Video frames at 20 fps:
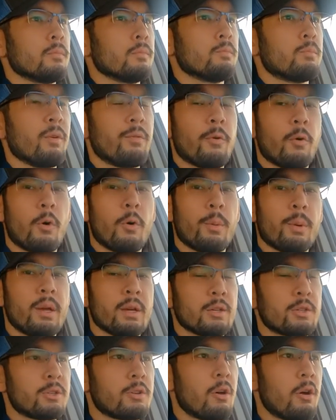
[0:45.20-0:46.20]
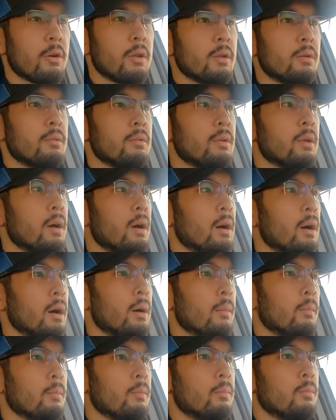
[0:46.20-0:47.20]
before we get started,
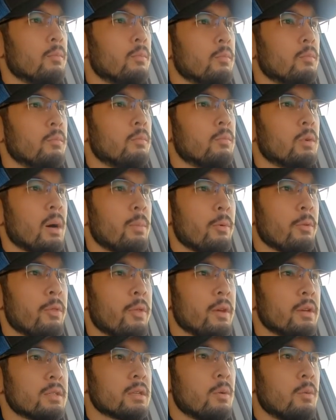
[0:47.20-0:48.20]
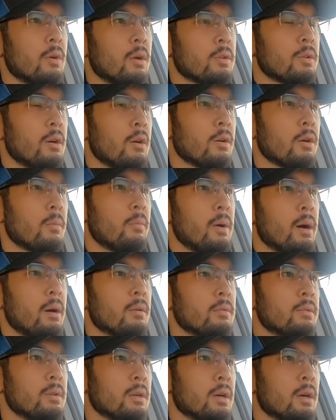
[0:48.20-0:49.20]
a couple things I want to talk
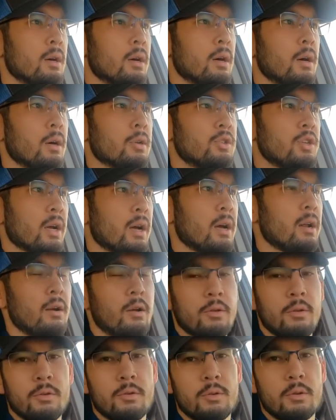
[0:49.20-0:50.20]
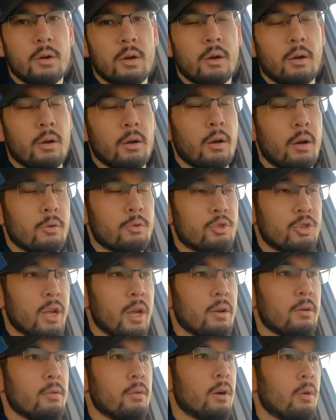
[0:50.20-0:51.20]
about. Check out our
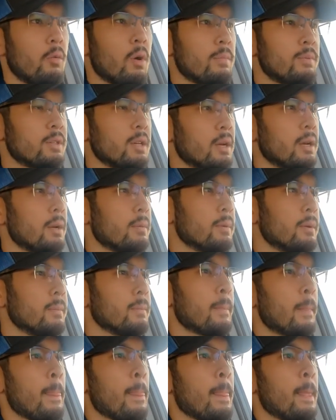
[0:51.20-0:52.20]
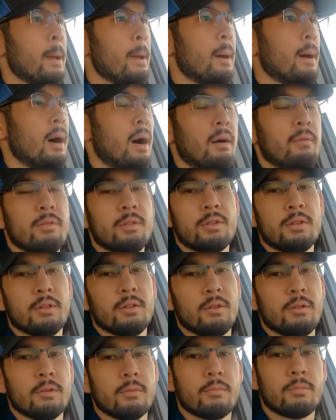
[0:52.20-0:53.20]
channel, our website. I mean,
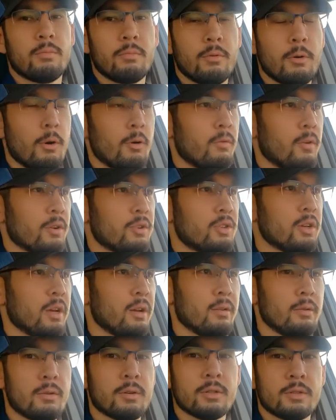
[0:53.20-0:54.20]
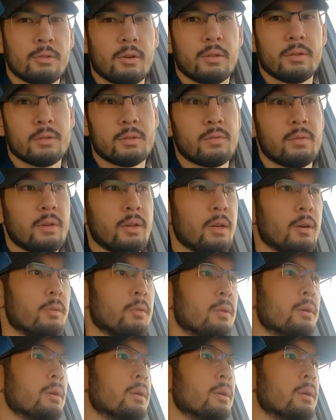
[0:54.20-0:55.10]
obviously you know our channel because you're on this video.